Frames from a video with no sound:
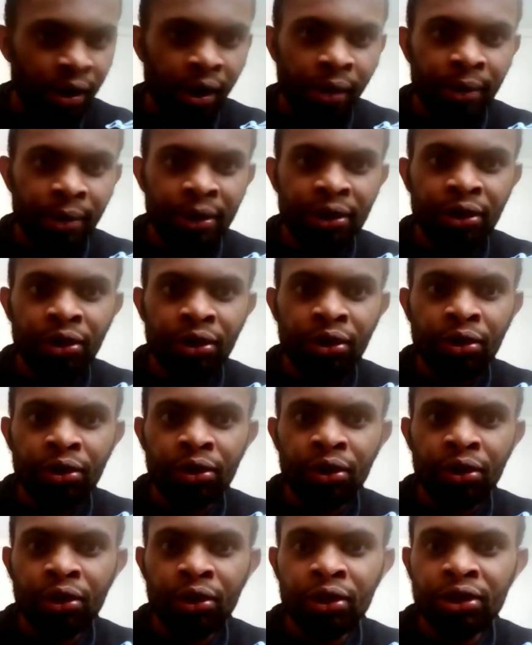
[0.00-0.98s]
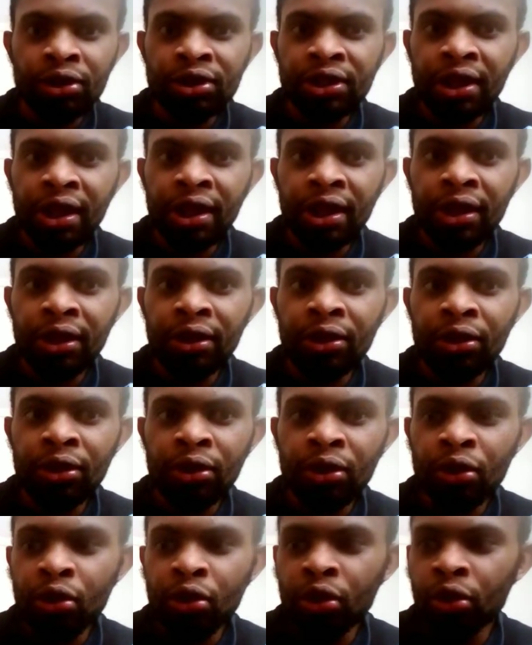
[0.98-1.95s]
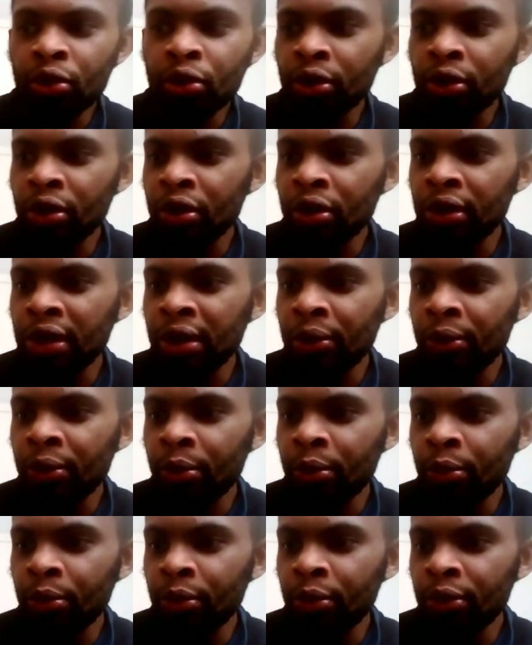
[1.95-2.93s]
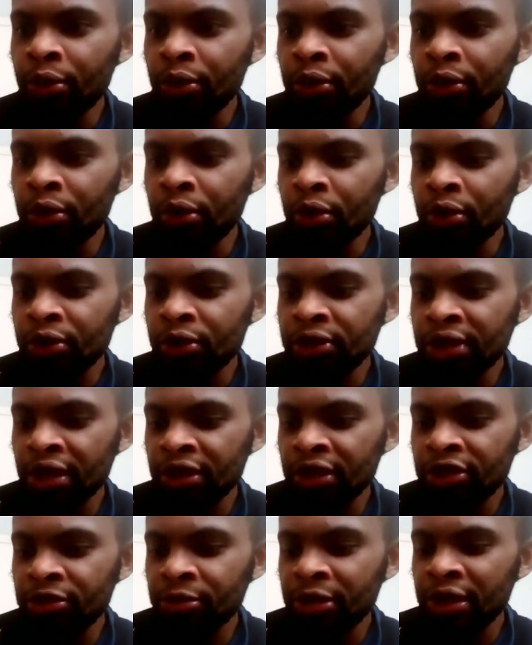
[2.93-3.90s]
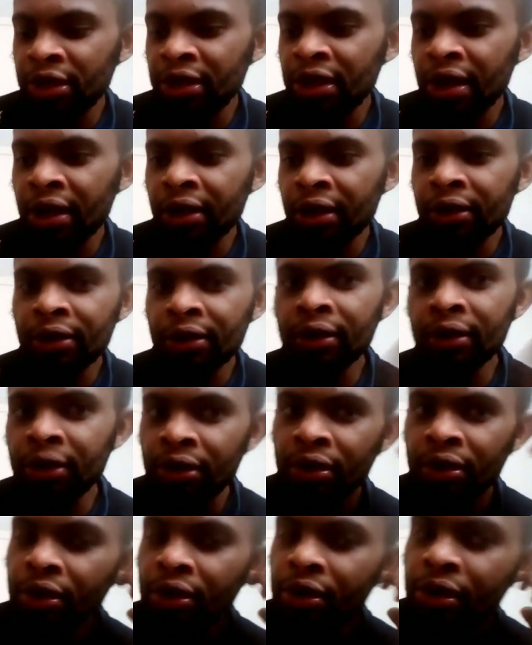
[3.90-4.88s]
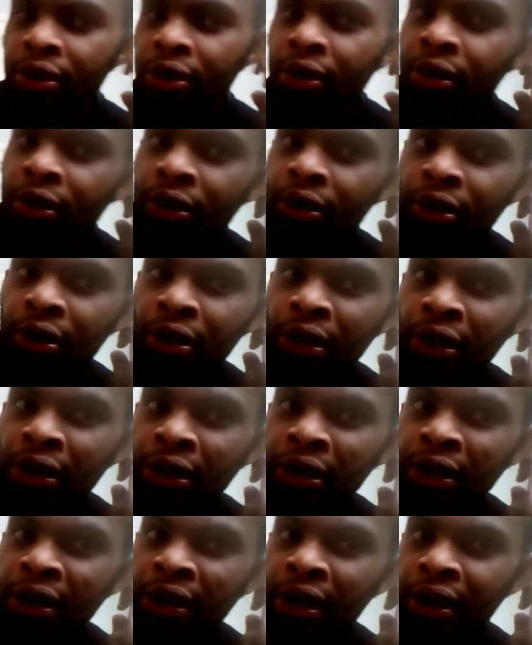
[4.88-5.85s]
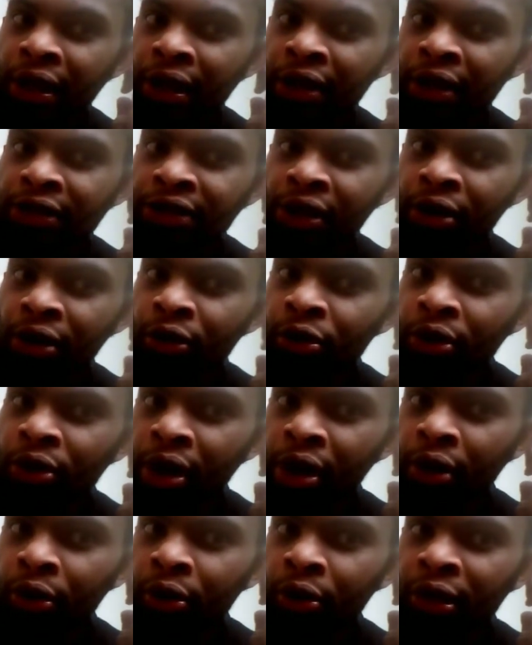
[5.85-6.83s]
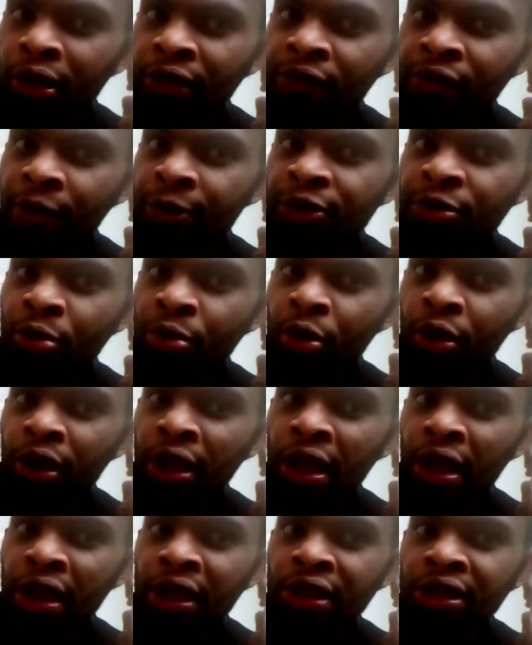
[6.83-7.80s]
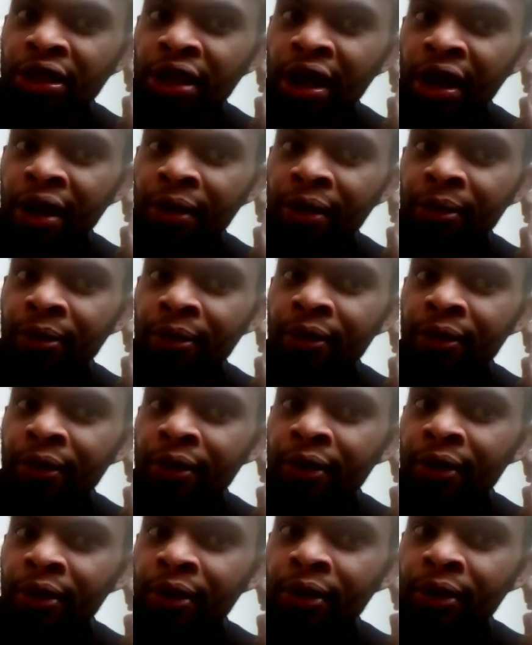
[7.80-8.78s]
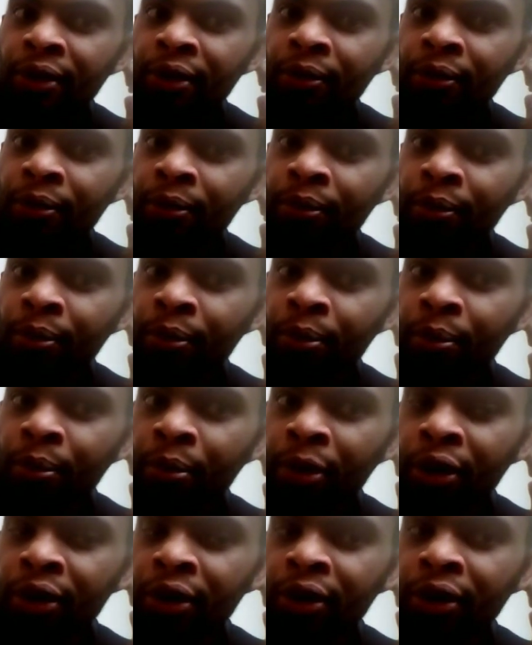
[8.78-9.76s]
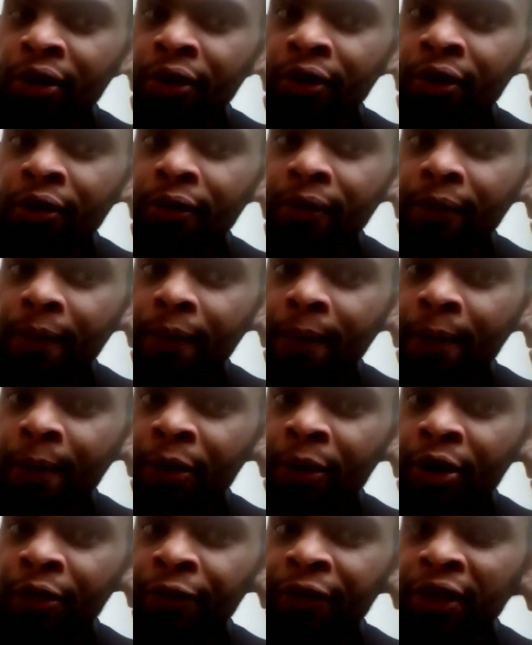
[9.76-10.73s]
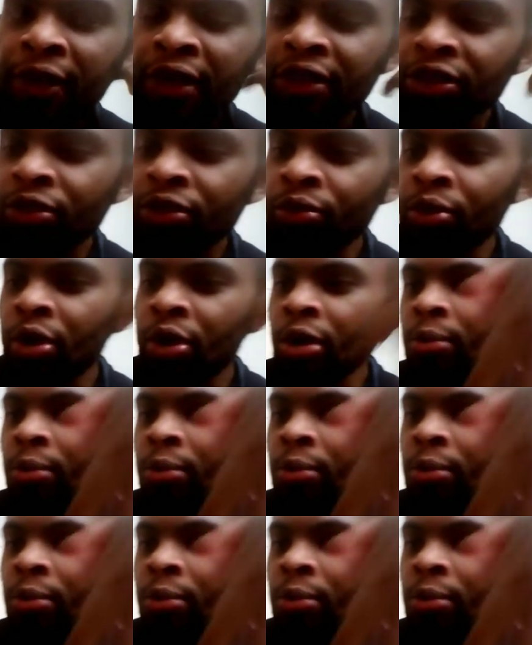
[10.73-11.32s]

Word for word: I mean, you could you could say you could you, you could say to me that in that case I could I could give up smoking any time. But the but the thing is as